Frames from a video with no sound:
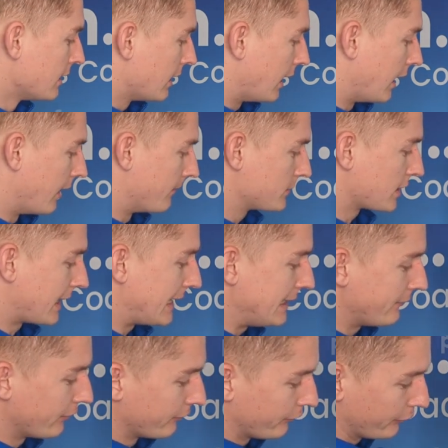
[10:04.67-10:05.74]
So
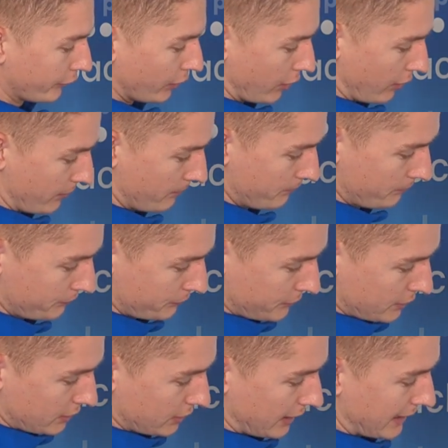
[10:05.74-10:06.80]
even
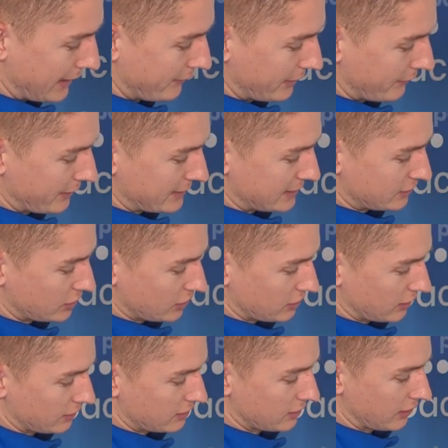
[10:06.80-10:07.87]
if this is just
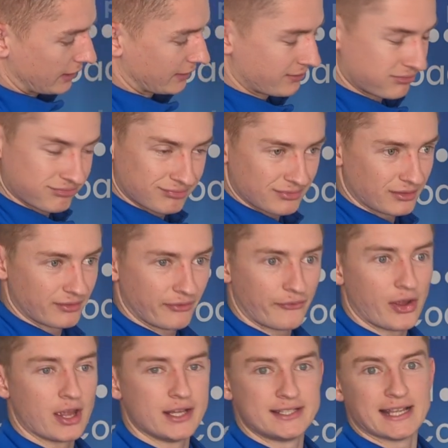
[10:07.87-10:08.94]
like
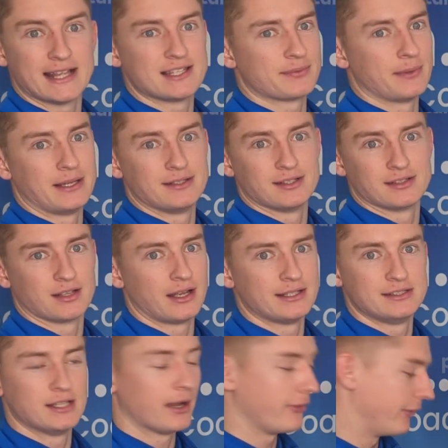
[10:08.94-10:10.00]
30 centimeters, like
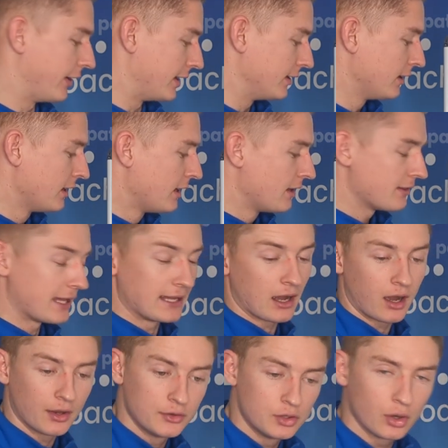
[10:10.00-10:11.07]
nothing, they
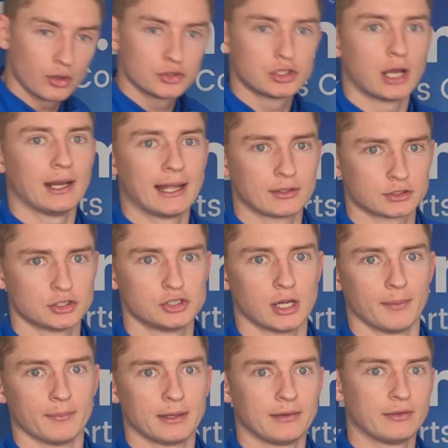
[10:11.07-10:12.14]
are not allowed to
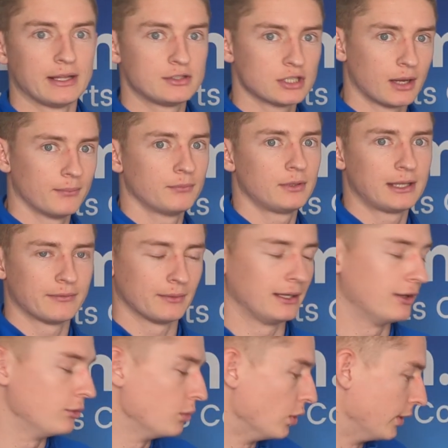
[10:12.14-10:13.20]
jump. If they jump, give them a
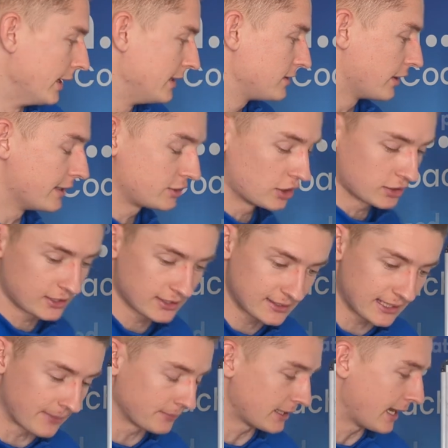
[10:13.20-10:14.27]
little warning. So it's just a
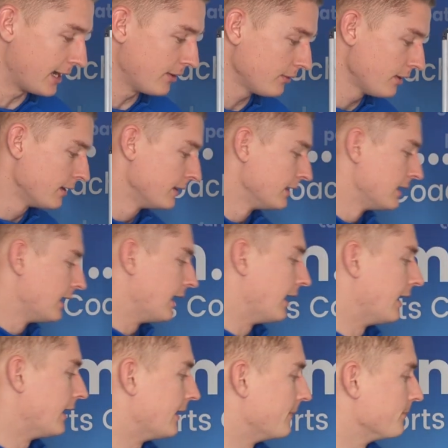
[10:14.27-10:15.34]
step down.
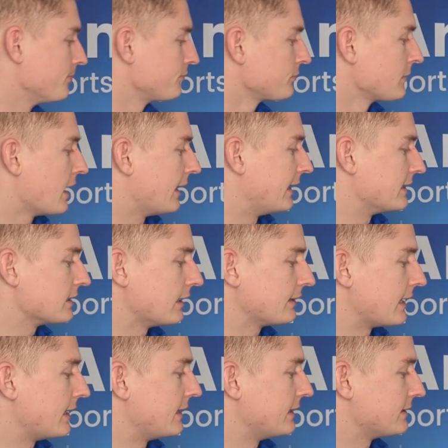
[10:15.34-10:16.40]
And
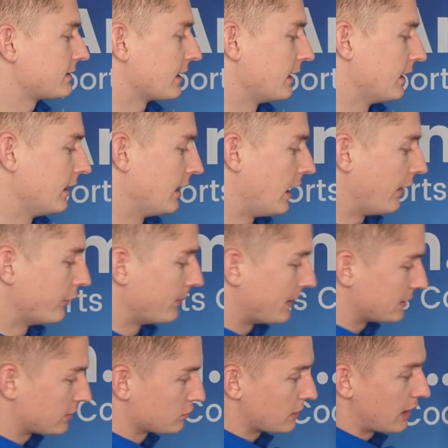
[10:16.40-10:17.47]
there's other
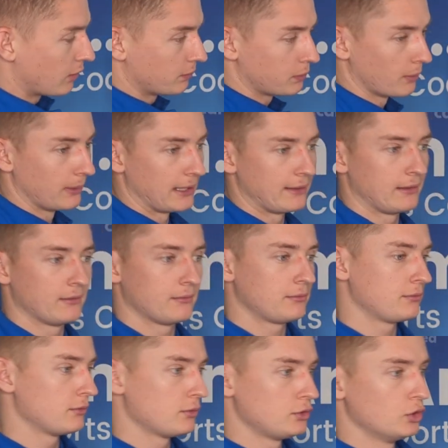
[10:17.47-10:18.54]
bits as well. Probably
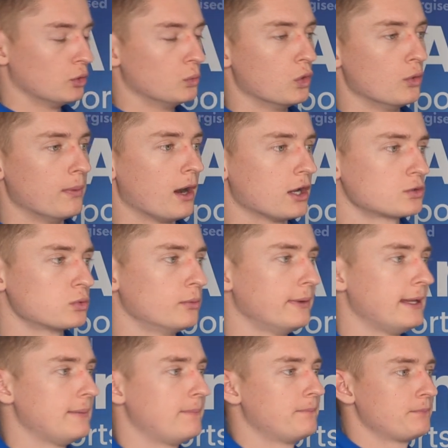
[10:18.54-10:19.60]
your wall bars will
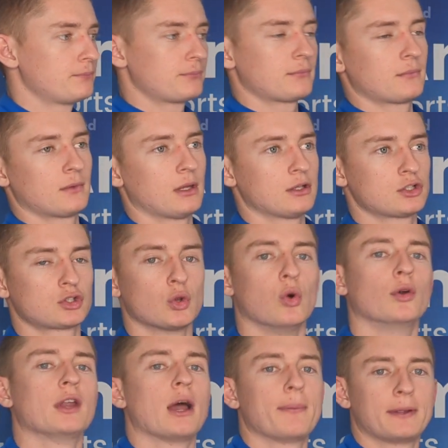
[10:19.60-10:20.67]
be
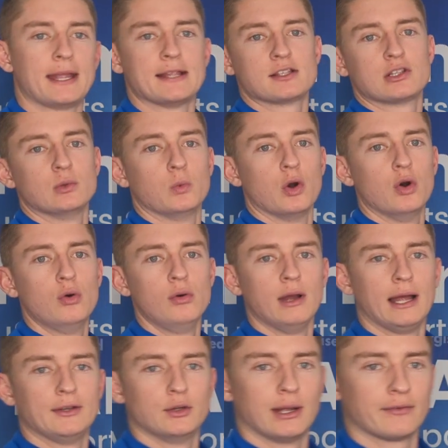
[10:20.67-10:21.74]
stored up against the wall,
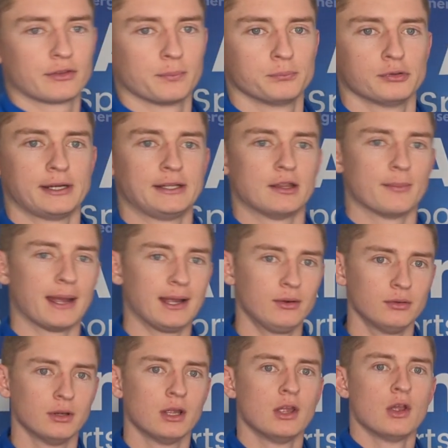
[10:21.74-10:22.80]
and you'll have to bring them
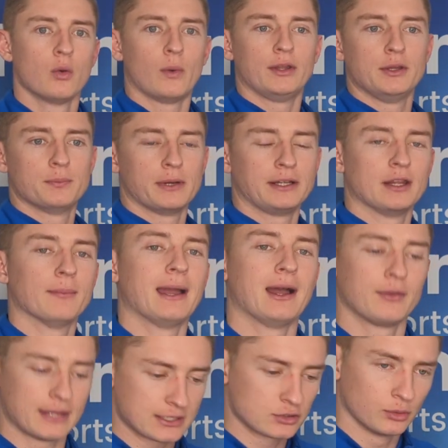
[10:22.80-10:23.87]
out. When you bring them
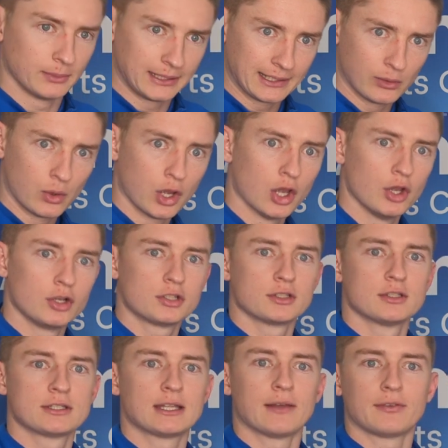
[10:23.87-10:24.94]
out, there's normally little hooks
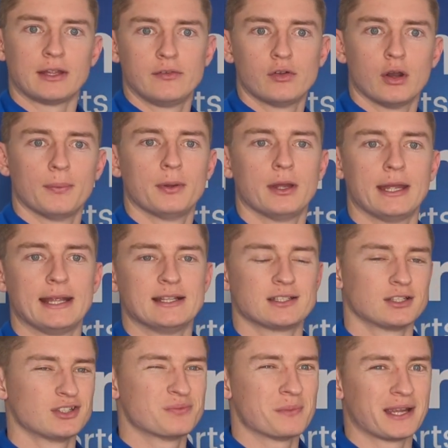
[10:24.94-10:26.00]
and stuff that you've got to put in,
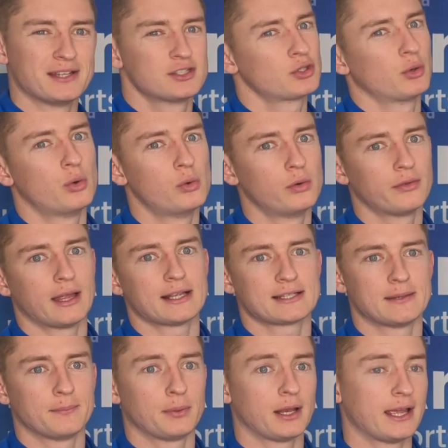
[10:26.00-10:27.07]
so just making sure all of that's
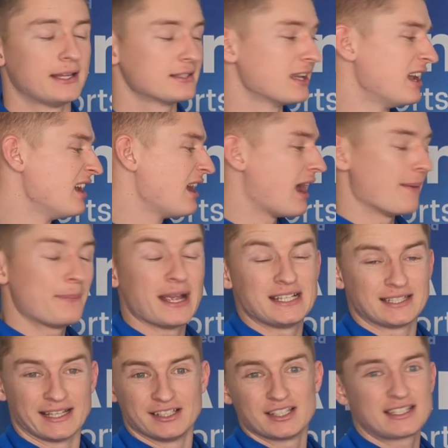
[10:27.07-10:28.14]
in place. And
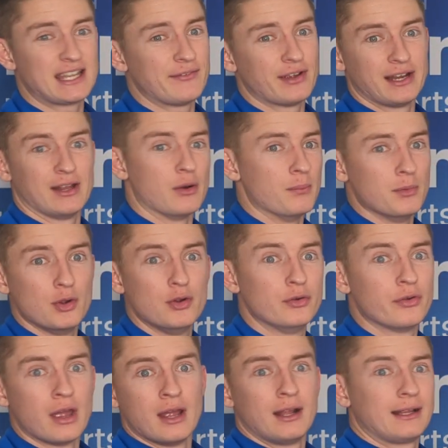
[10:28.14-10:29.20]
basically just give it a little move,
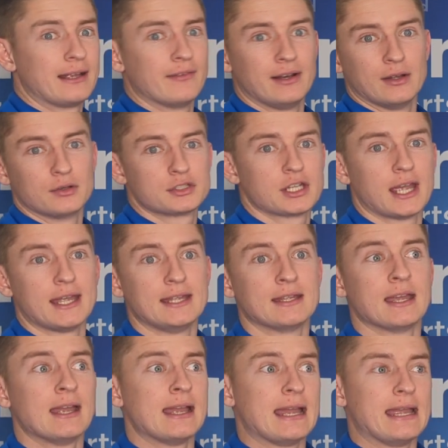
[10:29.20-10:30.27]
give it a little shake.
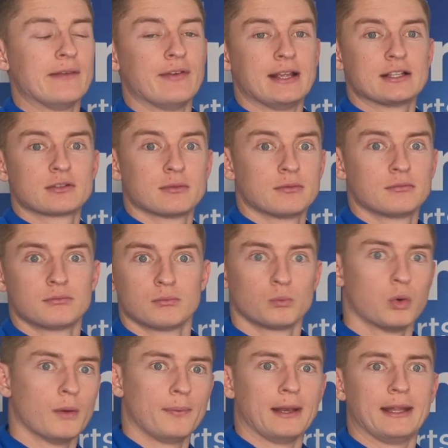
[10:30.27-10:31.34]
If it's
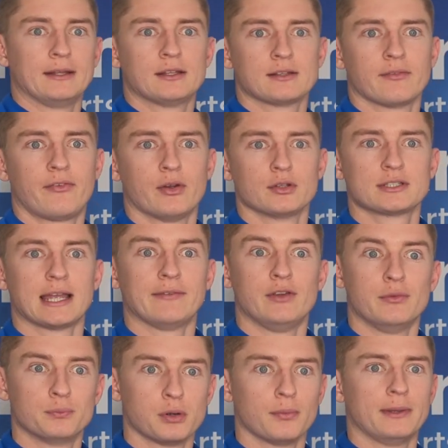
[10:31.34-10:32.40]
wobbling, doesn't feel safe,
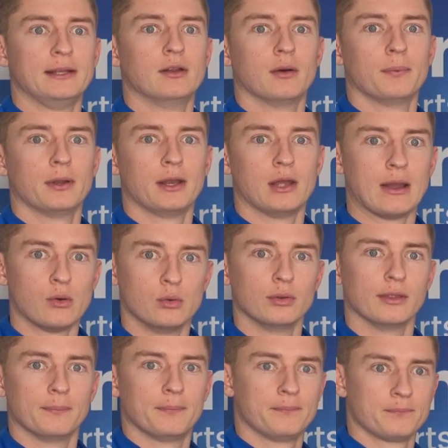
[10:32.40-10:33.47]
you've probably not put all
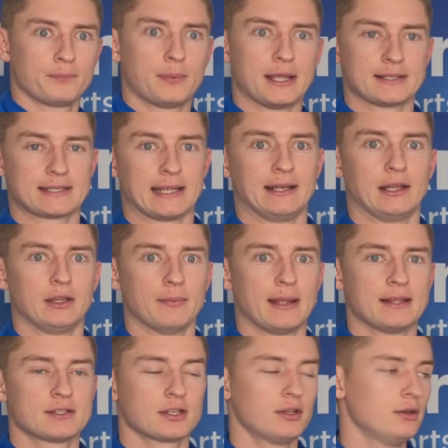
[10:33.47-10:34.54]
the bits in that you
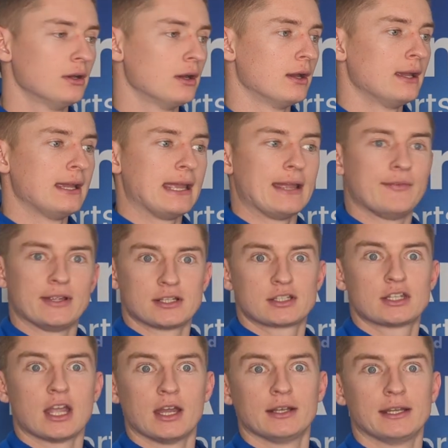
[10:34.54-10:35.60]
meant to. If it's
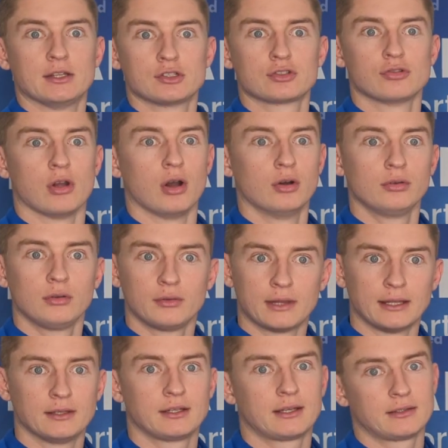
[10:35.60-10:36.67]
sturdy and strong,
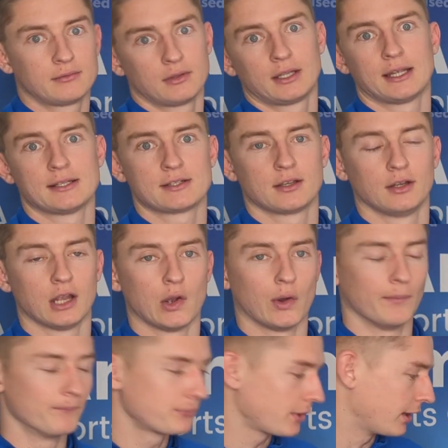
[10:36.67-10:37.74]
then the kids can go
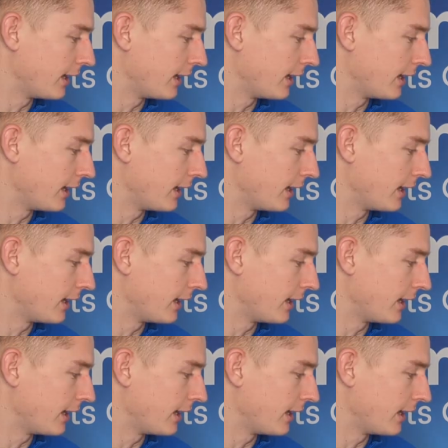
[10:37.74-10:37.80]
on.